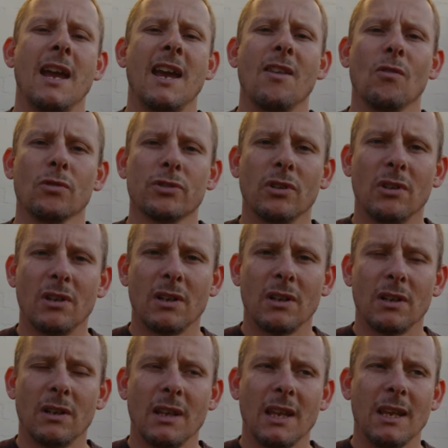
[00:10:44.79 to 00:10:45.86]
And also
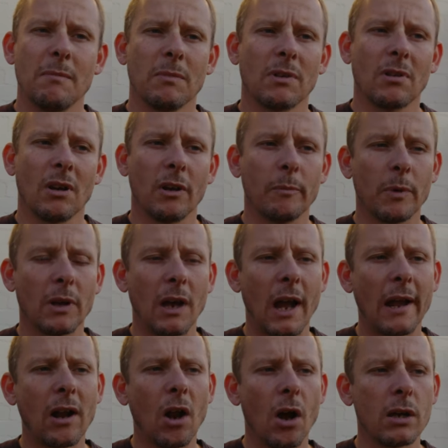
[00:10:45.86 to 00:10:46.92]
the the hematoma.
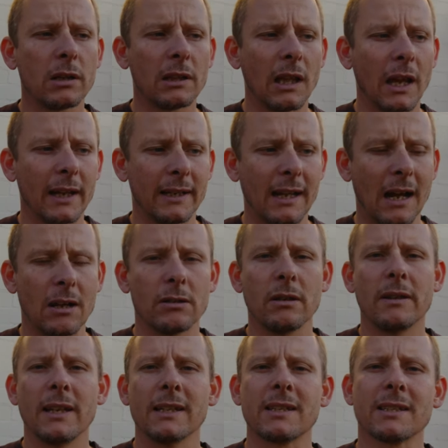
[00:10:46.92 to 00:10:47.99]
I can't lie down
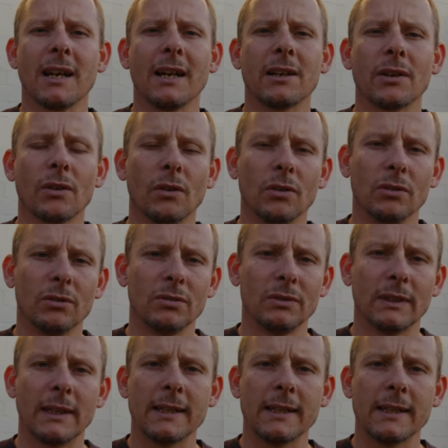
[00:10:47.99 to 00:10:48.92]
on that side at all.